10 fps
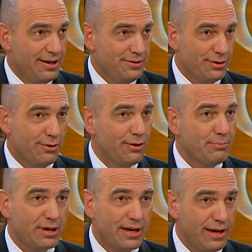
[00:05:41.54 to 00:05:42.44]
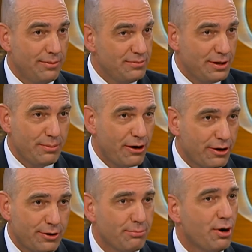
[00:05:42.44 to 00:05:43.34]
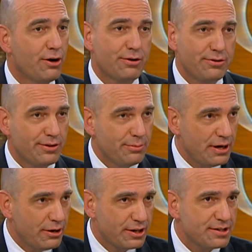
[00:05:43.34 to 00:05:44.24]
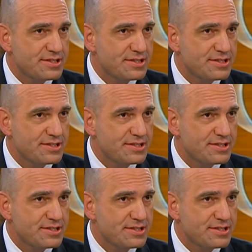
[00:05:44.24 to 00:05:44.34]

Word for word: you know, and became the American martyr, the American